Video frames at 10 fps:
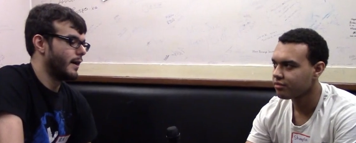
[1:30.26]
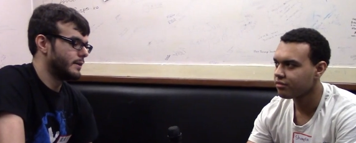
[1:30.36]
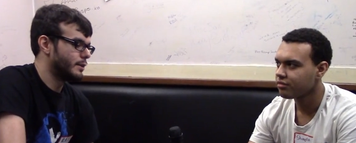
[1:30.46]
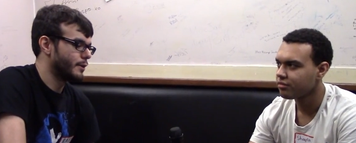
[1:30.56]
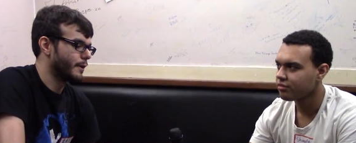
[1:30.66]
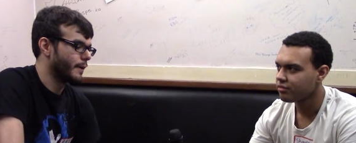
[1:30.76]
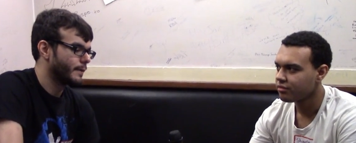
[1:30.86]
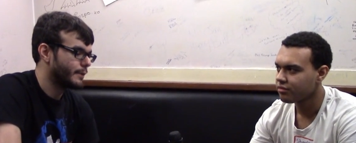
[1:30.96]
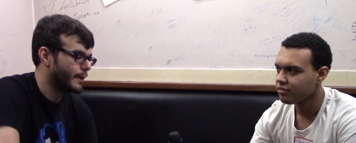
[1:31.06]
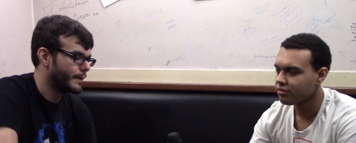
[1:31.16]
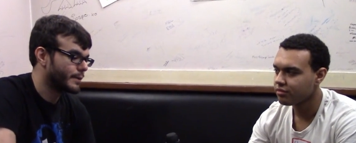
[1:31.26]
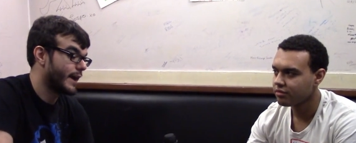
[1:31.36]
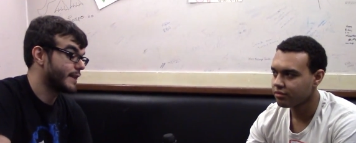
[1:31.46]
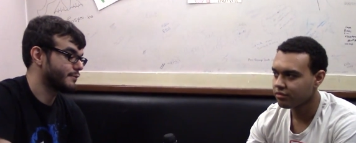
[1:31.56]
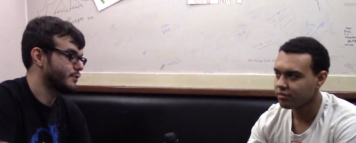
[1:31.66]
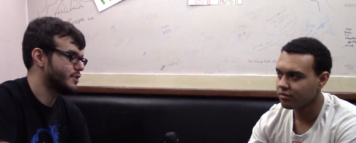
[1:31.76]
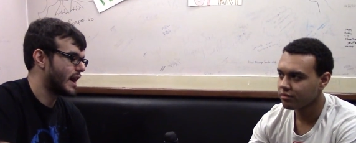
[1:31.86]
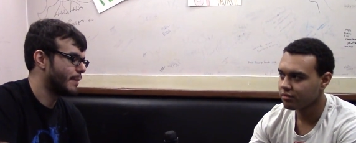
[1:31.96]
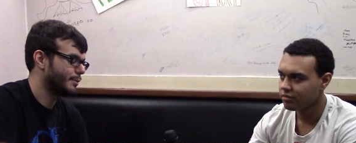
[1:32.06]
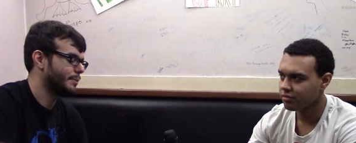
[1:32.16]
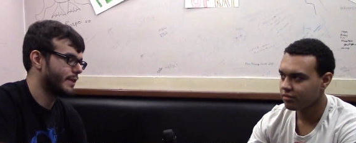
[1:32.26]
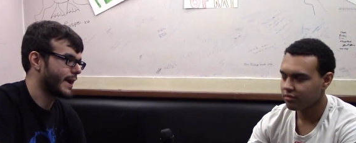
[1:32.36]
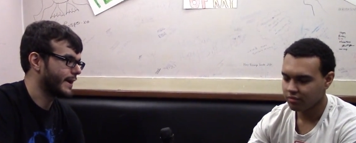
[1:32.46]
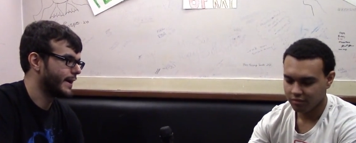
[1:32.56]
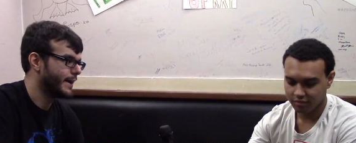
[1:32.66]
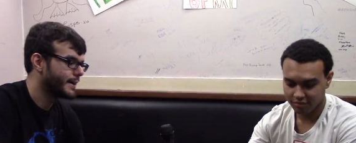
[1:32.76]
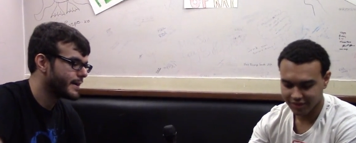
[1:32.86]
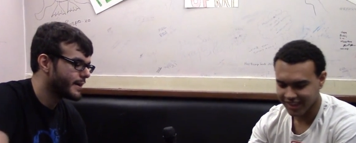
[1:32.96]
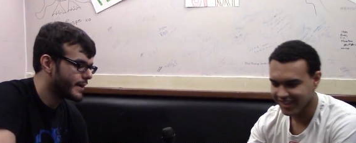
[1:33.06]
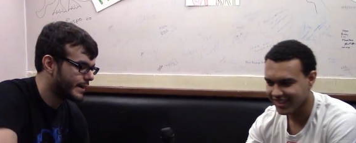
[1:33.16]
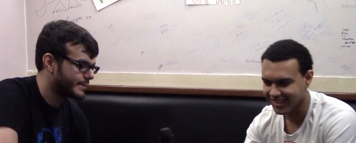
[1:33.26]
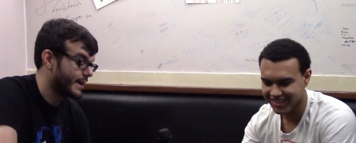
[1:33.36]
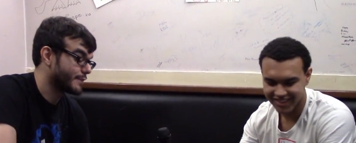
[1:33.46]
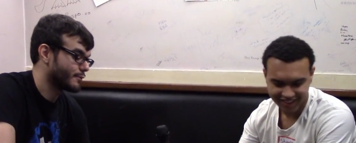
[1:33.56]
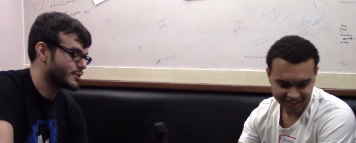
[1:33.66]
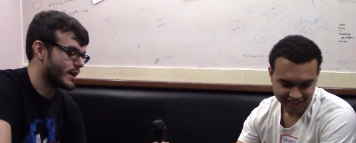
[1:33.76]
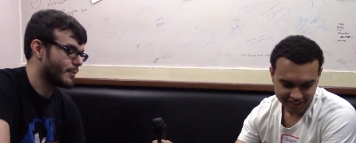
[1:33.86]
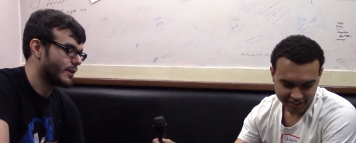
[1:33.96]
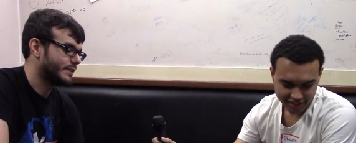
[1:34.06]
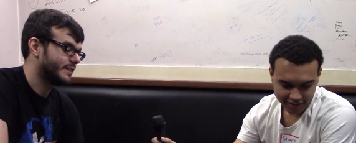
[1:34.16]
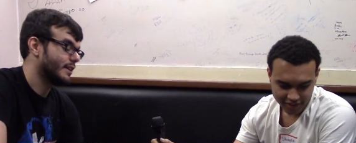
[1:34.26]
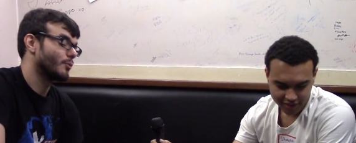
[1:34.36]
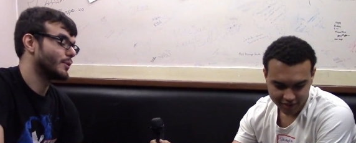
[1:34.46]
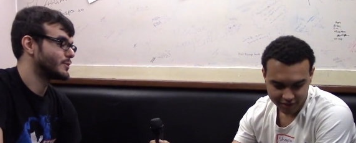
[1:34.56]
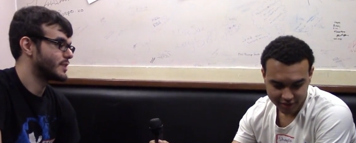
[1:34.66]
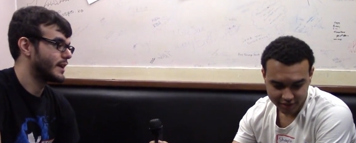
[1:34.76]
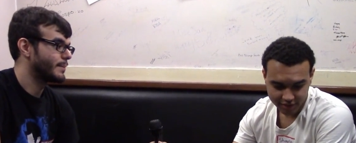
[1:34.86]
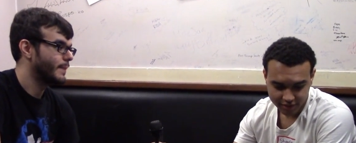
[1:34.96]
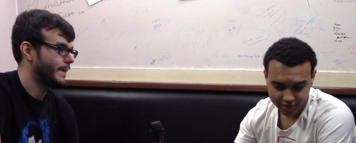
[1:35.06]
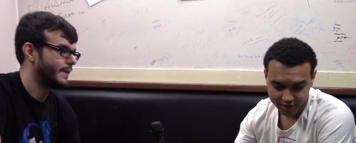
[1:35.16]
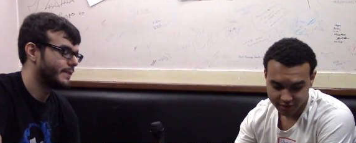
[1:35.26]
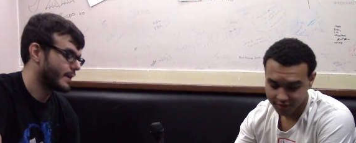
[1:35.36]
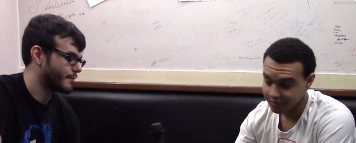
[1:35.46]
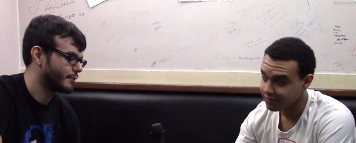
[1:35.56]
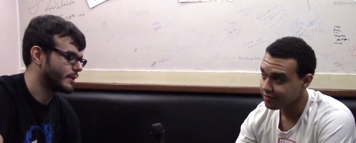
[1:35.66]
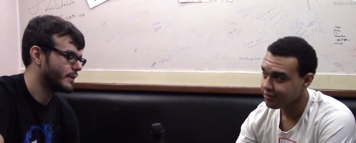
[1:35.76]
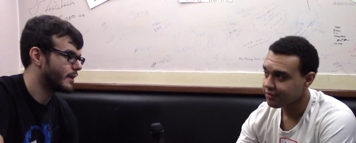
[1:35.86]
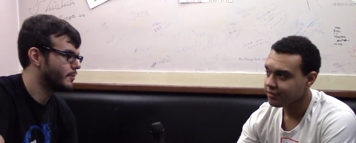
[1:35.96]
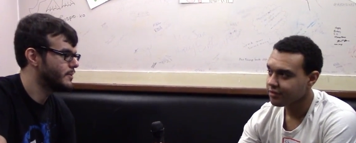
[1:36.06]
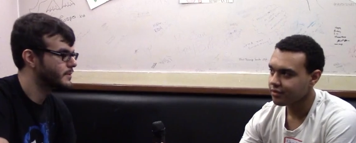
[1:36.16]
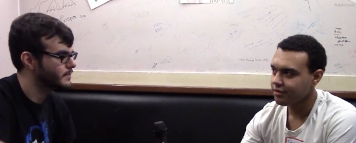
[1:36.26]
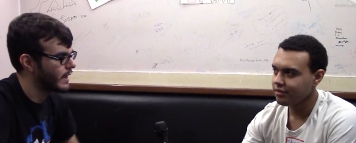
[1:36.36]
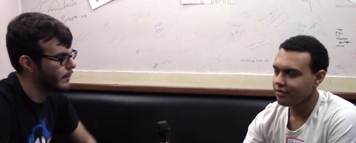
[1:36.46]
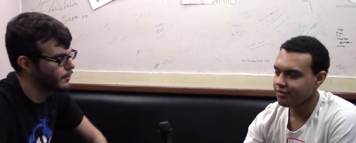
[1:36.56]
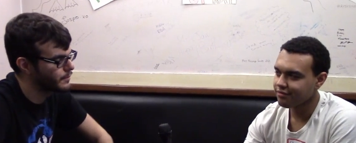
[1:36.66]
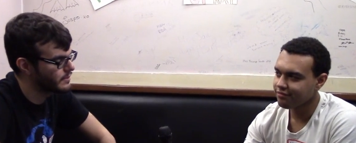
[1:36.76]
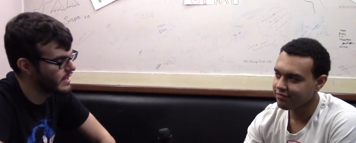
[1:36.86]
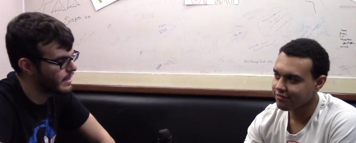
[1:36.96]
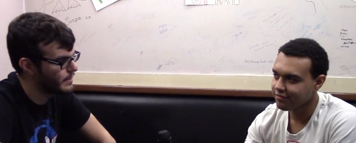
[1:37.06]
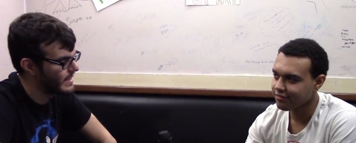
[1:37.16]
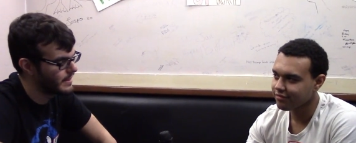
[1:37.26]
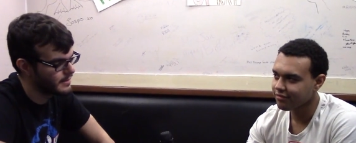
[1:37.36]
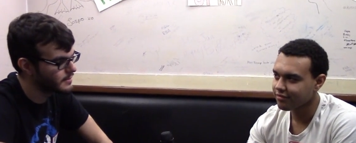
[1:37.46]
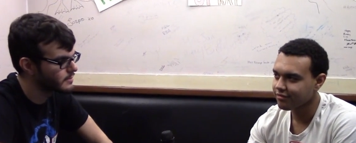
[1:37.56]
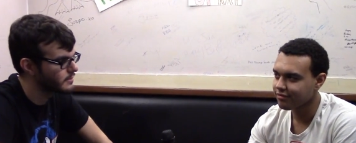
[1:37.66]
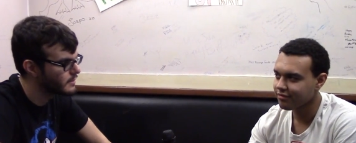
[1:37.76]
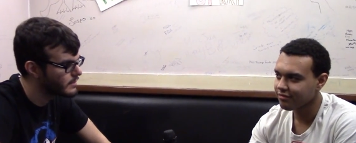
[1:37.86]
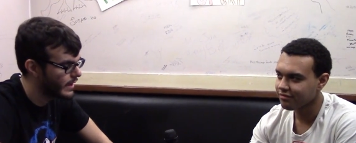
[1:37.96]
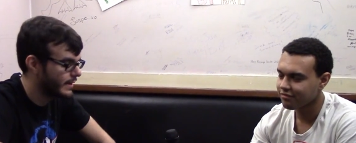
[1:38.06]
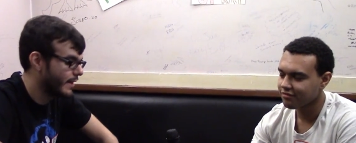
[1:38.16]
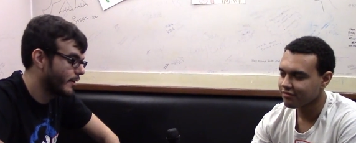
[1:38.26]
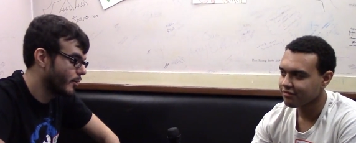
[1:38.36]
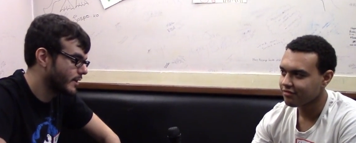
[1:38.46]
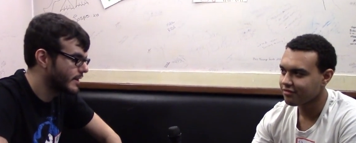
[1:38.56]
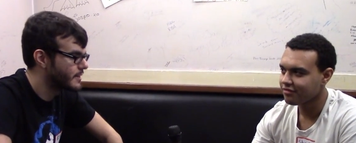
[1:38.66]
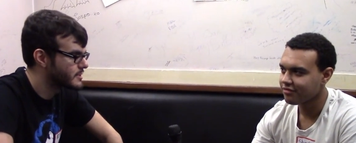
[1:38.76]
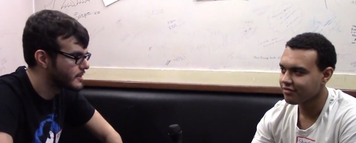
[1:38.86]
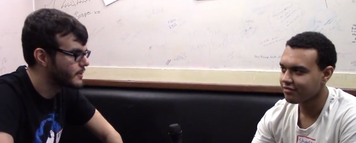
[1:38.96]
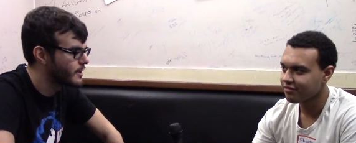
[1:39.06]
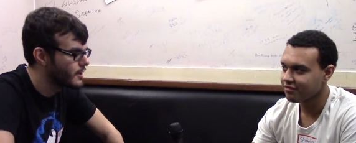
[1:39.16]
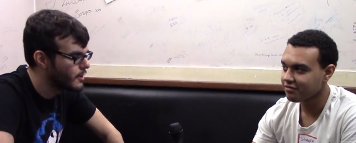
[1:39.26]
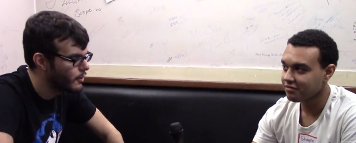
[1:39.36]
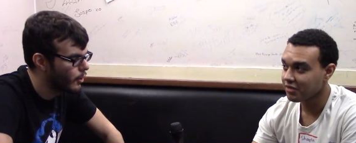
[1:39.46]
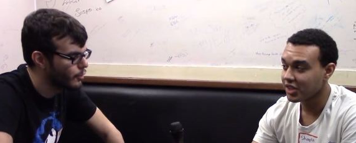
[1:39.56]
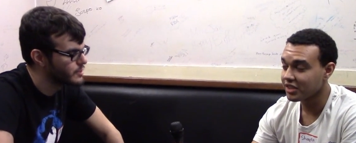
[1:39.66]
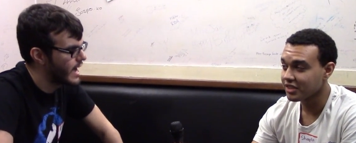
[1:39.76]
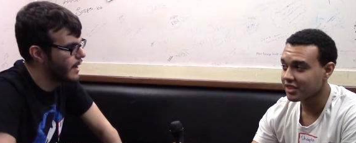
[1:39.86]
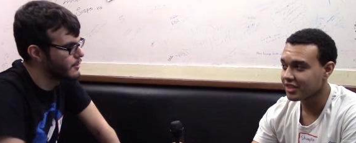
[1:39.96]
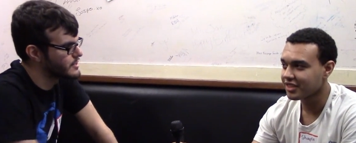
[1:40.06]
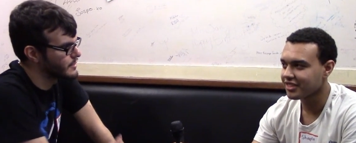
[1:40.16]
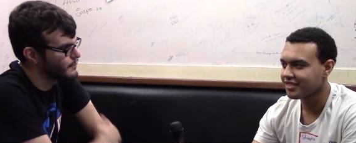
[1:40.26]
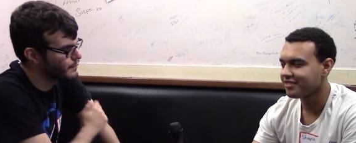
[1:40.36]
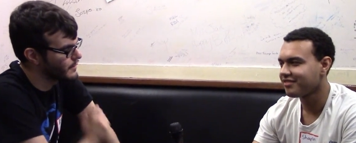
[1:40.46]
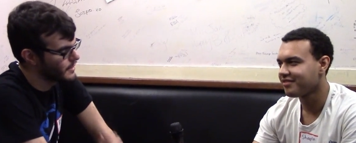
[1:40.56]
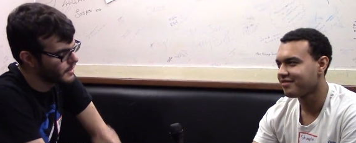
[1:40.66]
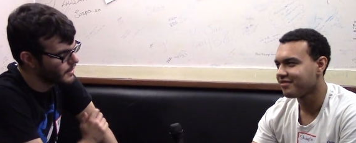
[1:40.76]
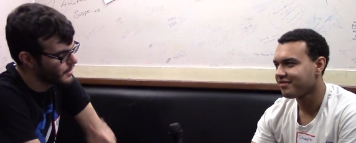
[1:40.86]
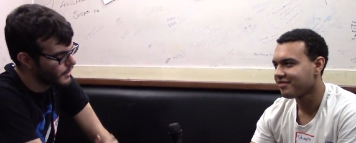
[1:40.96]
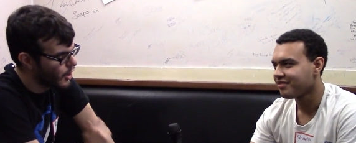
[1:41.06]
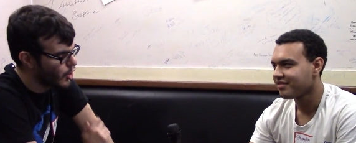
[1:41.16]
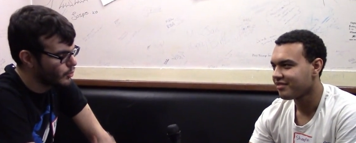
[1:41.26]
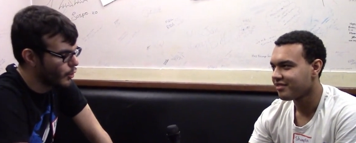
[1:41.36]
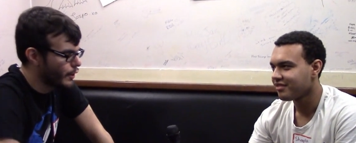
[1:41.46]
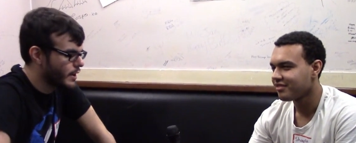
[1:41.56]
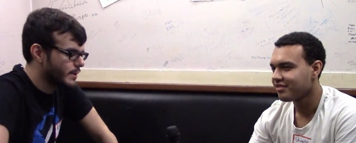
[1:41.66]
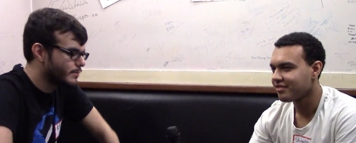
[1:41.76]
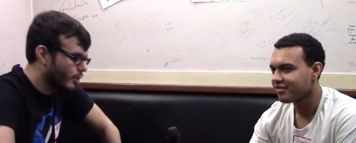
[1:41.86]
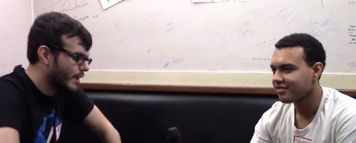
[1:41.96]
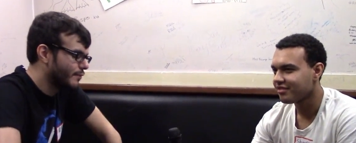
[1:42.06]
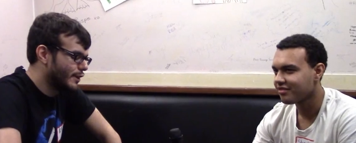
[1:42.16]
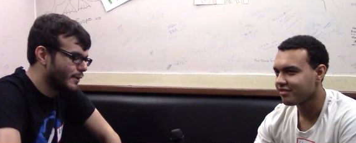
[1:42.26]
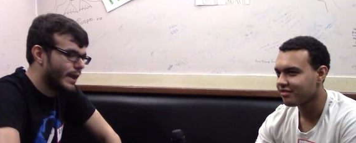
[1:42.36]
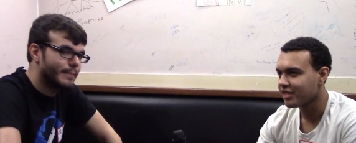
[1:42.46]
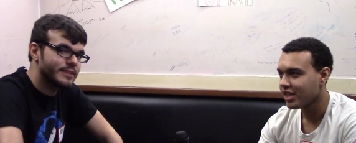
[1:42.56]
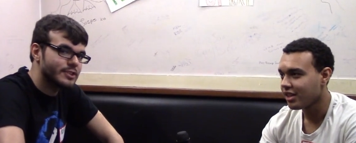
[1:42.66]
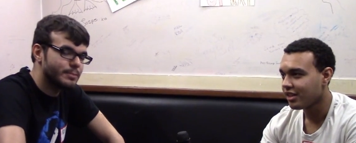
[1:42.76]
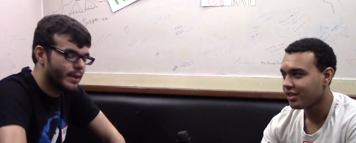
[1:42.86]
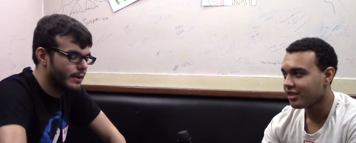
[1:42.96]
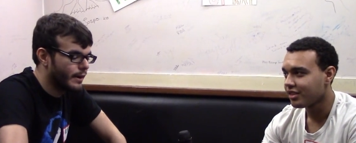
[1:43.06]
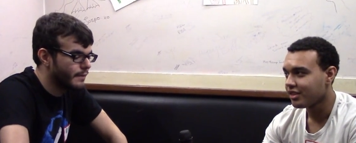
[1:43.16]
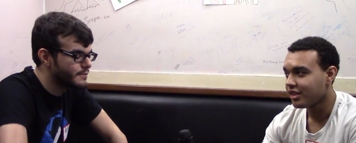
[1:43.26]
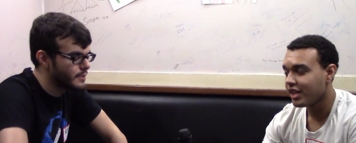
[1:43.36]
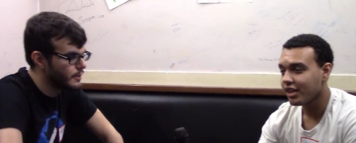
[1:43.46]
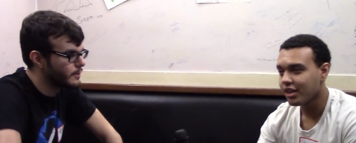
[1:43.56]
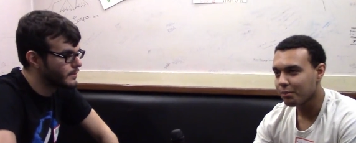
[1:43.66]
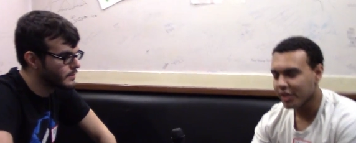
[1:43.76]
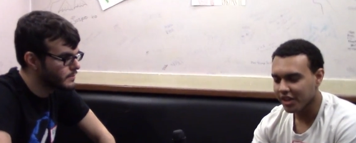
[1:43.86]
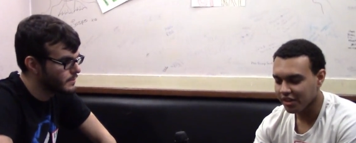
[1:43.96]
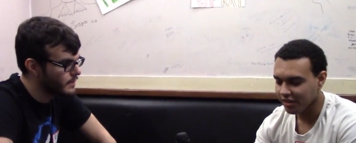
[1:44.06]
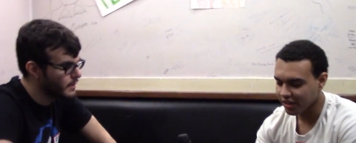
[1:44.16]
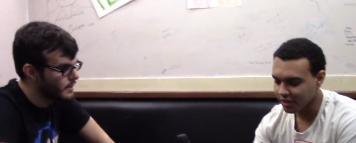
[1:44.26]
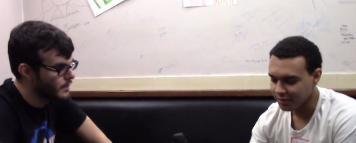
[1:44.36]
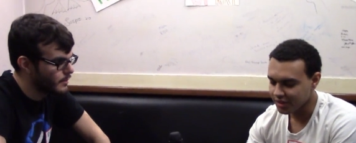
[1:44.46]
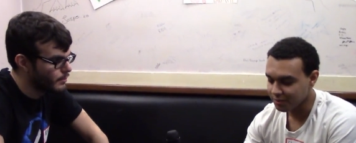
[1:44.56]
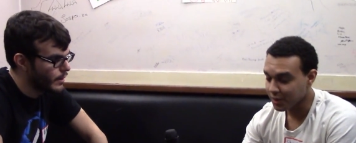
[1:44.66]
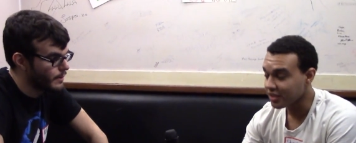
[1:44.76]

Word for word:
Speaker 1: either you know I'm gonna ask for a job, I'm gonna be that guy. I need to ask for a job or I need to get a real job. And then thankfully they were able to take me in, and now I work there. So all those hours of hard work and playing video games actually paid off. So and, uh, breaking your thumbs.